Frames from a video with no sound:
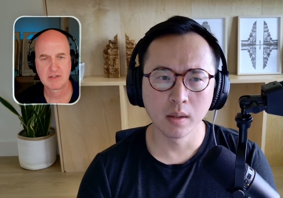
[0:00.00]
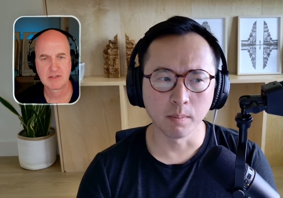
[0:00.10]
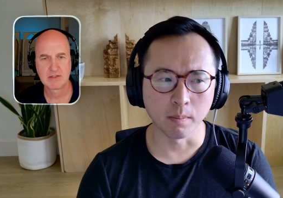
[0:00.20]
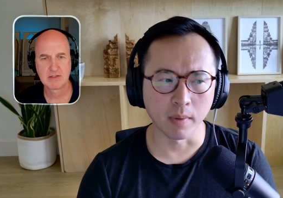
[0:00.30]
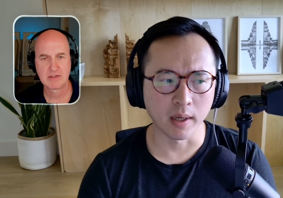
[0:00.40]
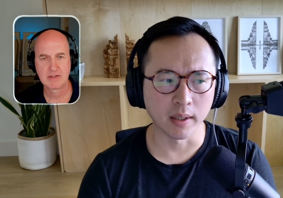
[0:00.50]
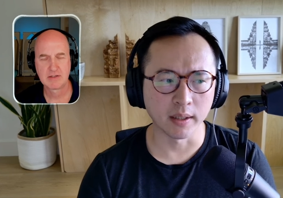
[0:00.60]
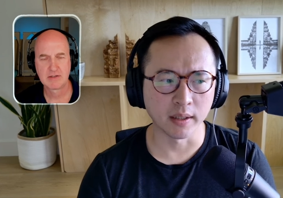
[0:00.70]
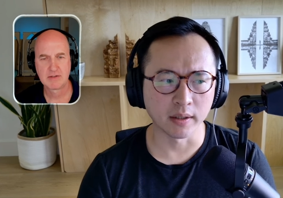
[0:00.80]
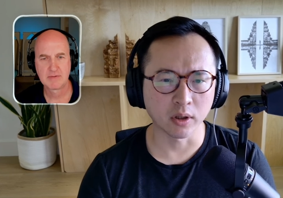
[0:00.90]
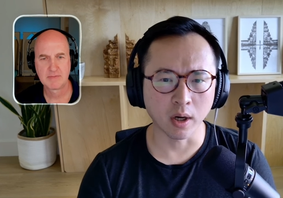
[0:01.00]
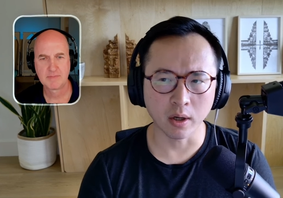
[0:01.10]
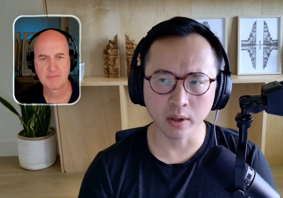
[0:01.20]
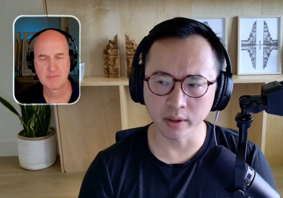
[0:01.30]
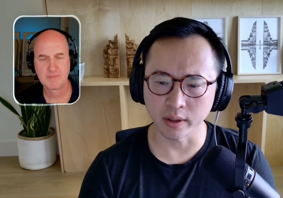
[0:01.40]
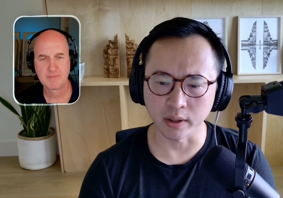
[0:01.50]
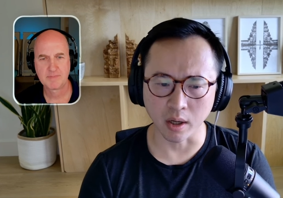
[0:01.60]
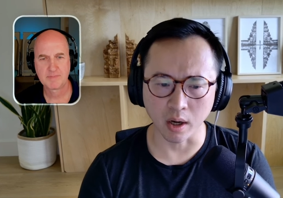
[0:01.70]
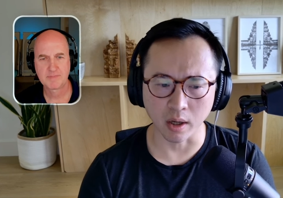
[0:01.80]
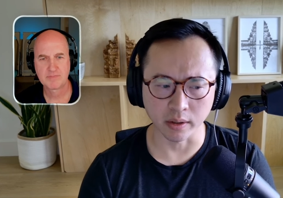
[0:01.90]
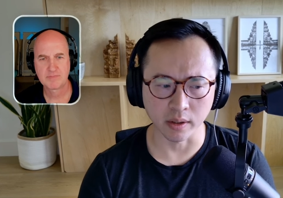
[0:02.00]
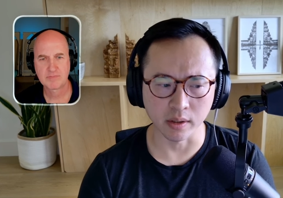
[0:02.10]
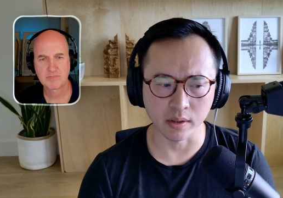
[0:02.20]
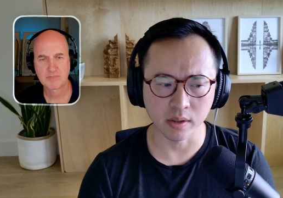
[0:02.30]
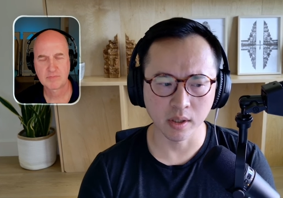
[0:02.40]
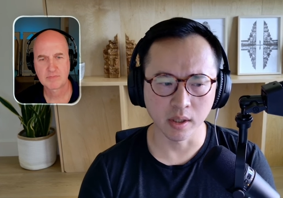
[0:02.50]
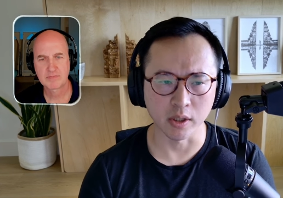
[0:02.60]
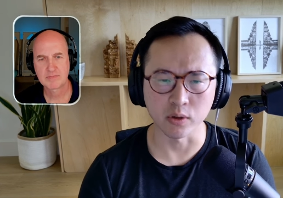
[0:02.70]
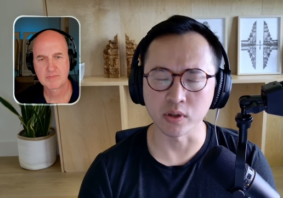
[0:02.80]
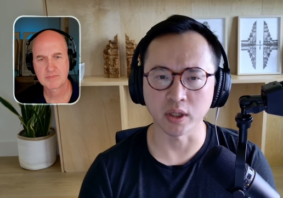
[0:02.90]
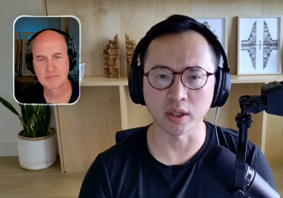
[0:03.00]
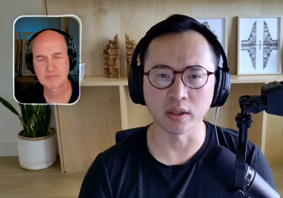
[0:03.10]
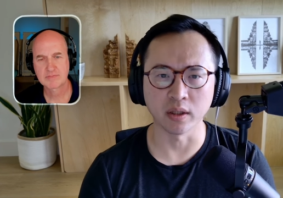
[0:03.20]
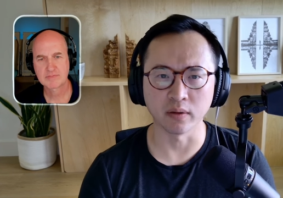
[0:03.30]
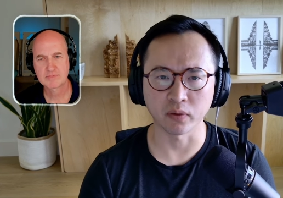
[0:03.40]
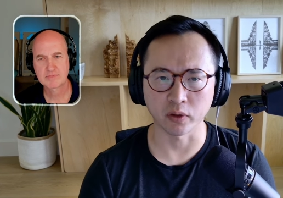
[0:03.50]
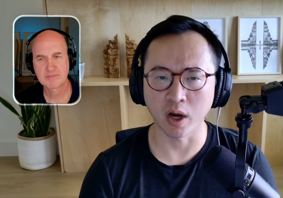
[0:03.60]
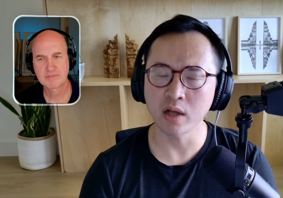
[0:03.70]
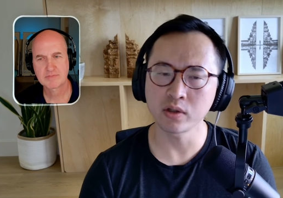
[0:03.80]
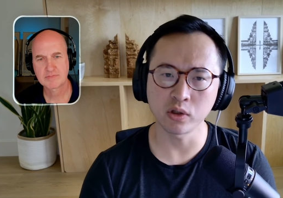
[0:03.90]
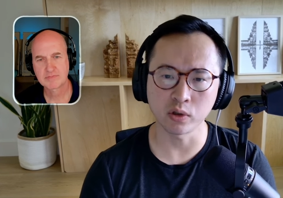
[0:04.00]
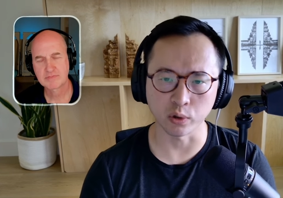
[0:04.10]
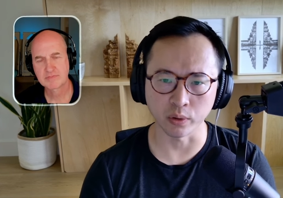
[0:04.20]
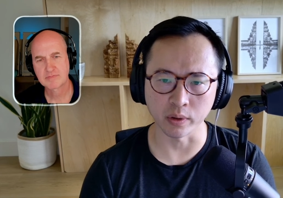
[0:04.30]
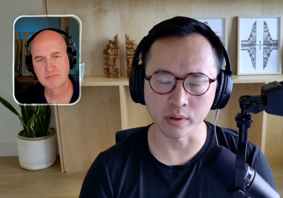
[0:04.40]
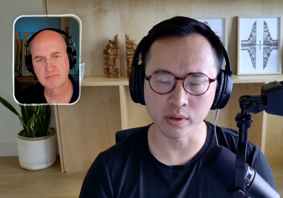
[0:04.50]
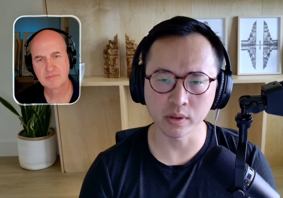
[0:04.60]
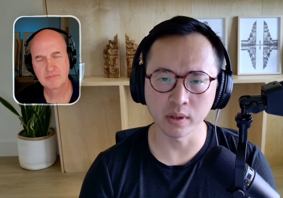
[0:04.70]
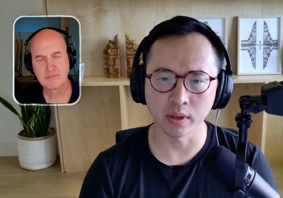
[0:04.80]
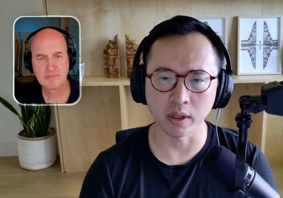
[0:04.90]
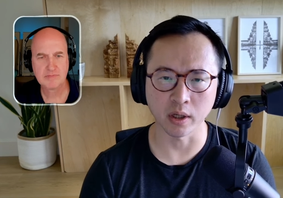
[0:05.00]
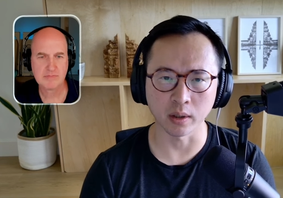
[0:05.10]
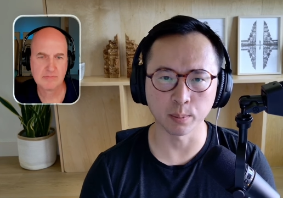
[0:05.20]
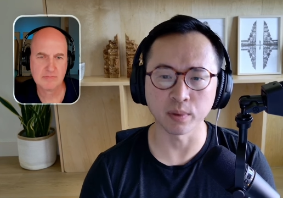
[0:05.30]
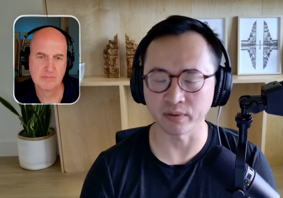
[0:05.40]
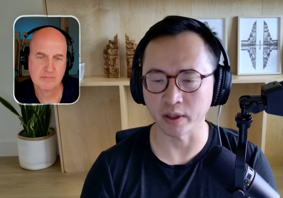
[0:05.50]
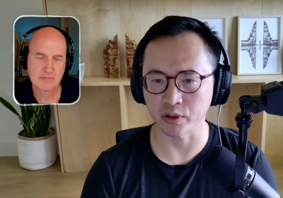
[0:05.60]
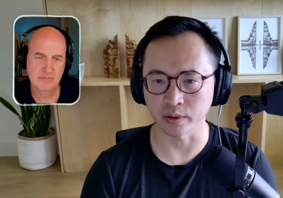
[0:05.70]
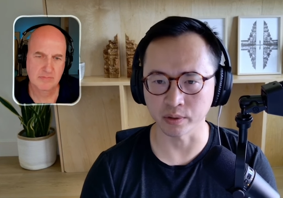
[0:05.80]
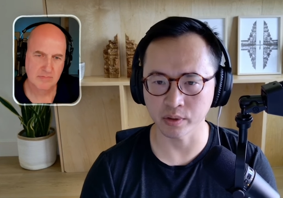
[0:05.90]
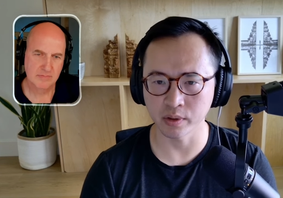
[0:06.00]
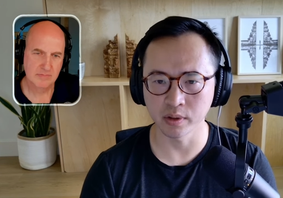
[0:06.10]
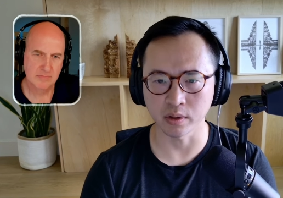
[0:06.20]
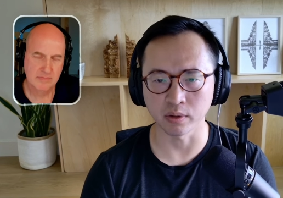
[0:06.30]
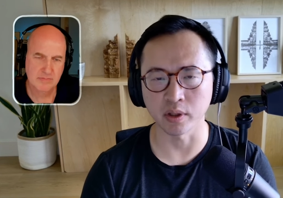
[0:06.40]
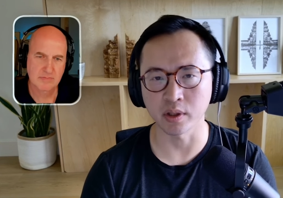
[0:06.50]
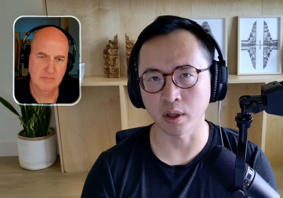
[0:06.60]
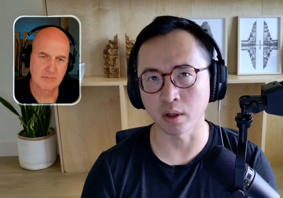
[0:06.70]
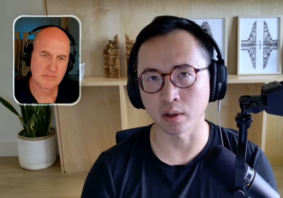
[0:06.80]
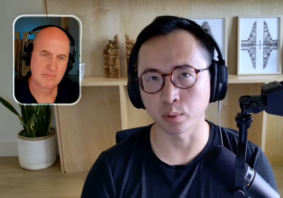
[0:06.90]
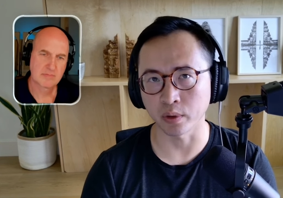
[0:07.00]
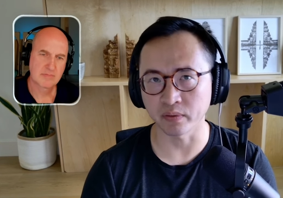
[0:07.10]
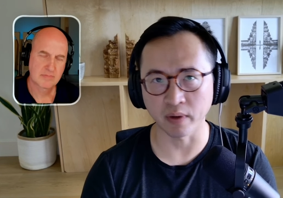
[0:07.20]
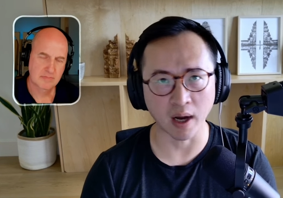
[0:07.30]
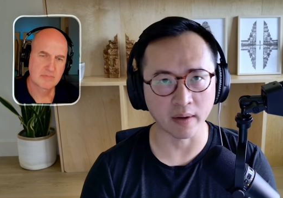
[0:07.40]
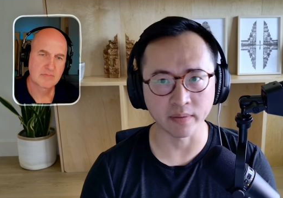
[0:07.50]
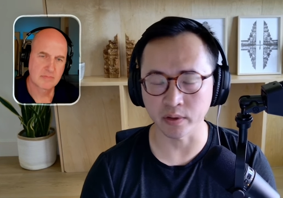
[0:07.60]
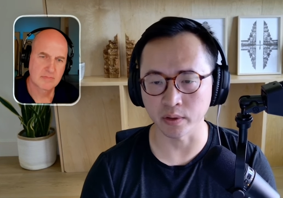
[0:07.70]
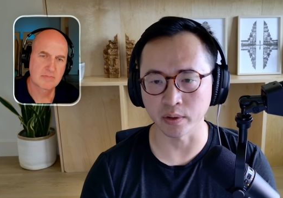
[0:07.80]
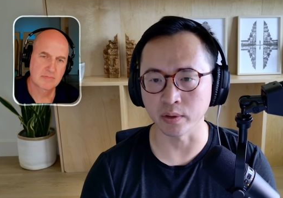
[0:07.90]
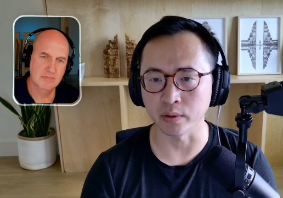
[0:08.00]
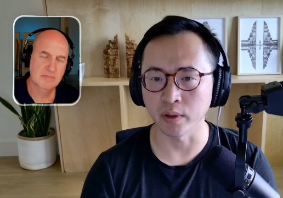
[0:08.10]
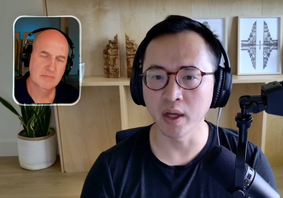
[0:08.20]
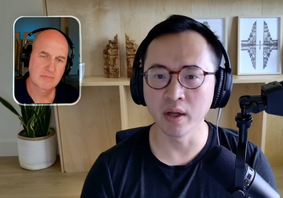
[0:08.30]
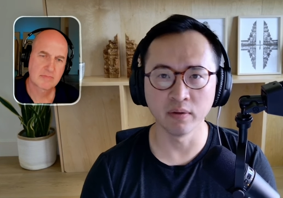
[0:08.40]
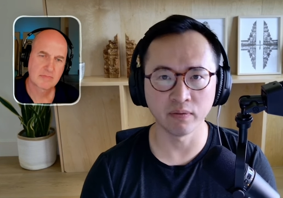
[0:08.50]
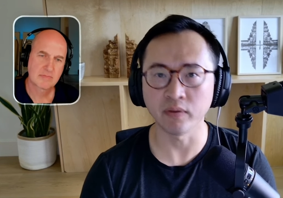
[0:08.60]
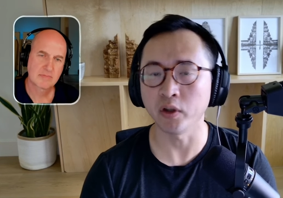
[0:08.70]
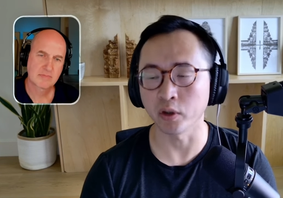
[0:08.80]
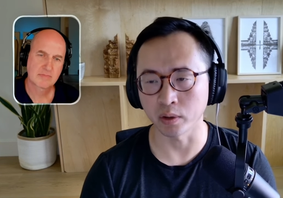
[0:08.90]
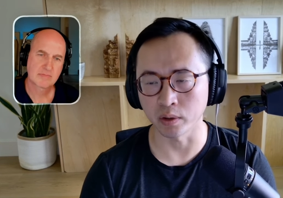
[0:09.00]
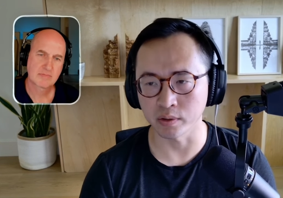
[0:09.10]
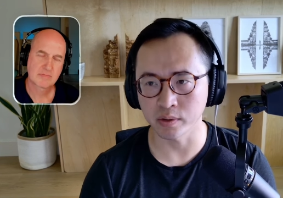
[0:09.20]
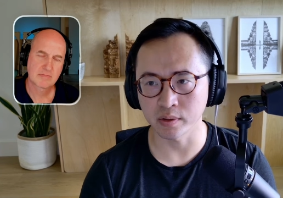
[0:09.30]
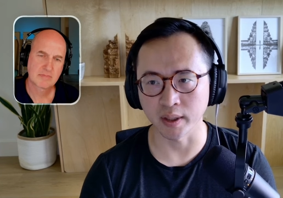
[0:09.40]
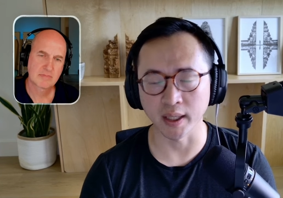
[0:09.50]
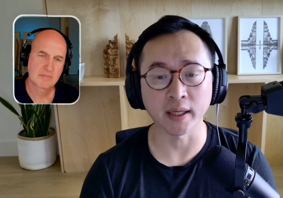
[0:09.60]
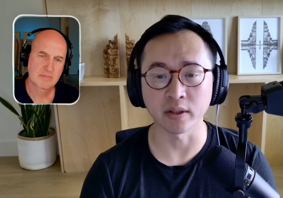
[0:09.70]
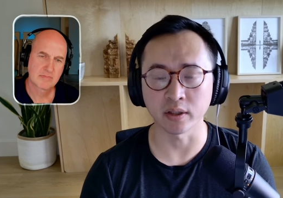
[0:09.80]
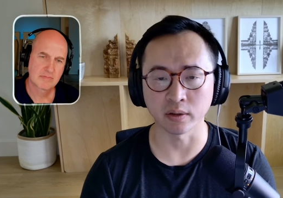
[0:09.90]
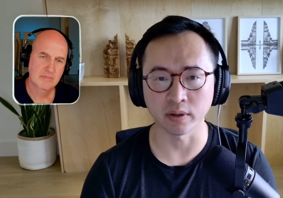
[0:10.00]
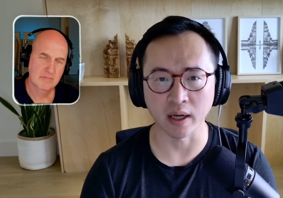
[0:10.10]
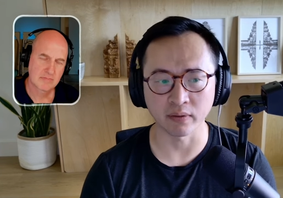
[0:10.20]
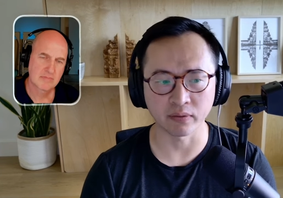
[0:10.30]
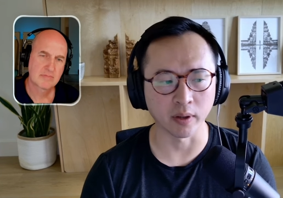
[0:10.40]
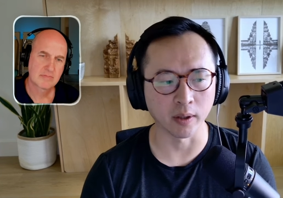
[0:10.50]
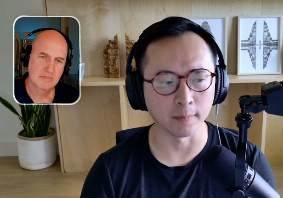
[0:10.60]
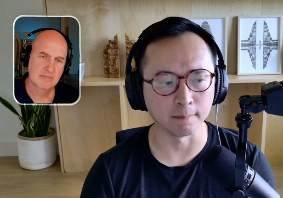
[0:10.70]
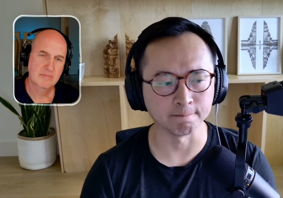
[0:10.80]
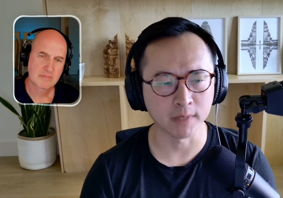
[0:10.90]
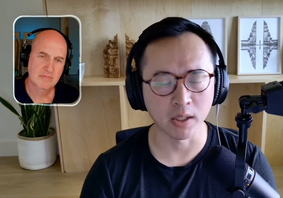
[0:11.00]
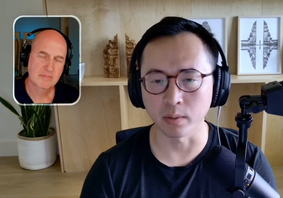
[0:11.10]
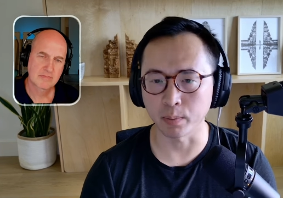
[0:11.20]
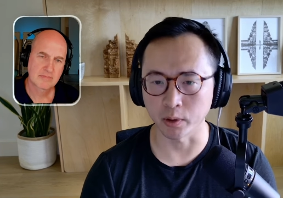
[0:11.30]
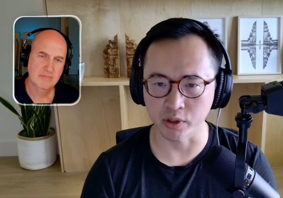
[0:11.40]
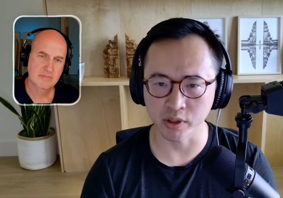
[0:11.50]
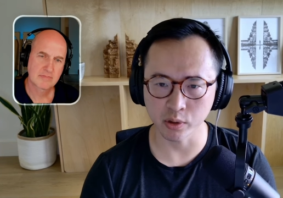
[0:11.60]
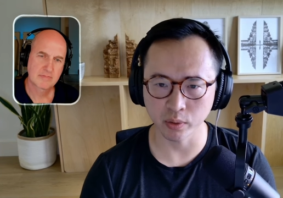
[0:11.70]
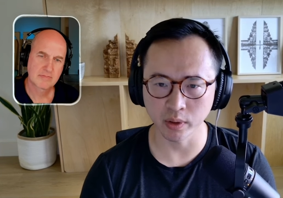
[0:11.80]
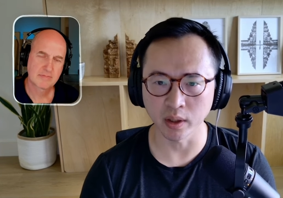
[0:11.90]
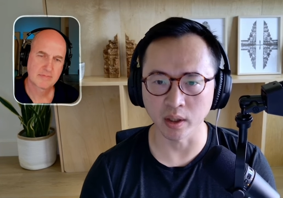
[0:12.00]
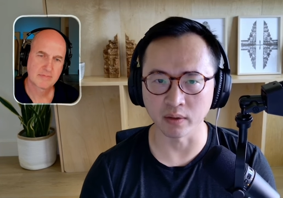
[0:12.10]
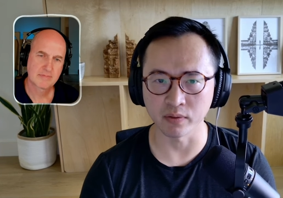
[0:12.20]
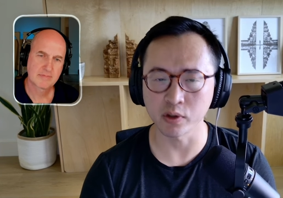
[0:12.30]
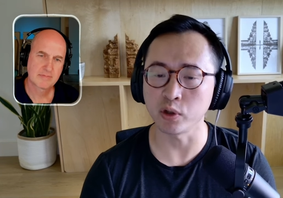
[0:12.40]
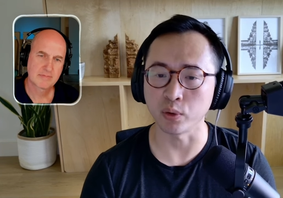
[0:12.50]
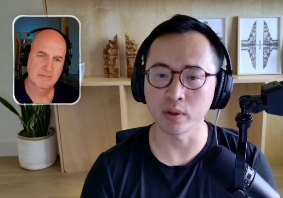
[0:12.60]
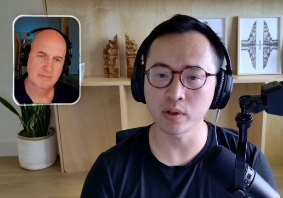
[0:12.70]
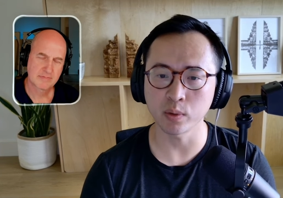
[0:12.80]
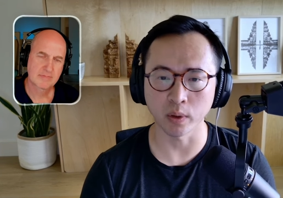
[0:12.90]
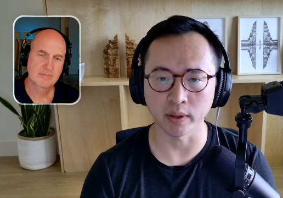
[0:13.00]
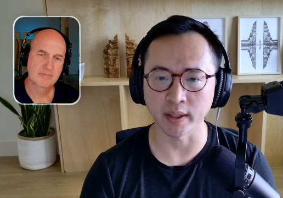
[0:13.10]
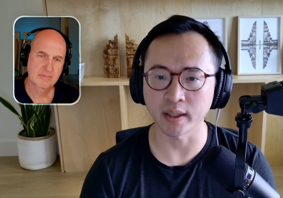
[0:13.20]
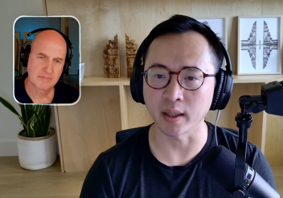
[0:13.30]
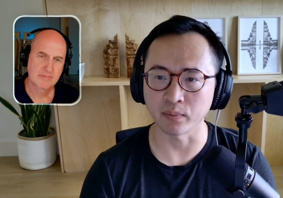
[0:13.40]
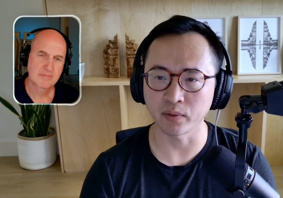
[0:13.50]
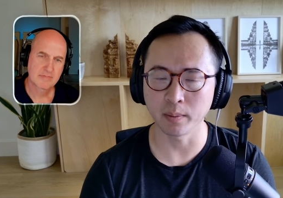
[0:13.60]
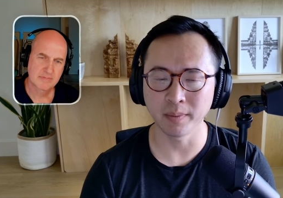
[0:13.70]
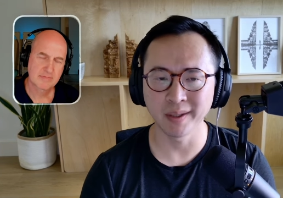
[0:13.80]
Speaker 1: My targeted audience, interesting enough, are not students. They are professionals. So these are twenty-five to fifty year olds. And I can tell that from the purchase history of students, where they come from.